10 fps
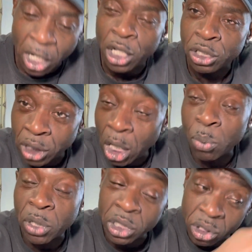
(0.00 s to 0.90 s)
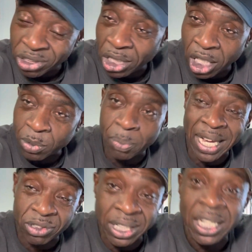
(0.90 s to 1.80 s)
So, because it's a rechargeable
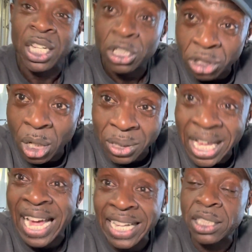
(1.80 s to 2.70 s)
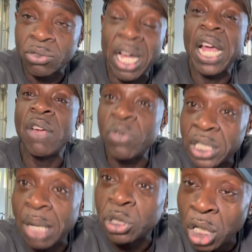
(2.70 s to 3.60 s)
battery, so that, right, every
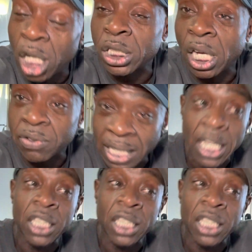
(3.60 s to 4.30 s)
time you charge it after that,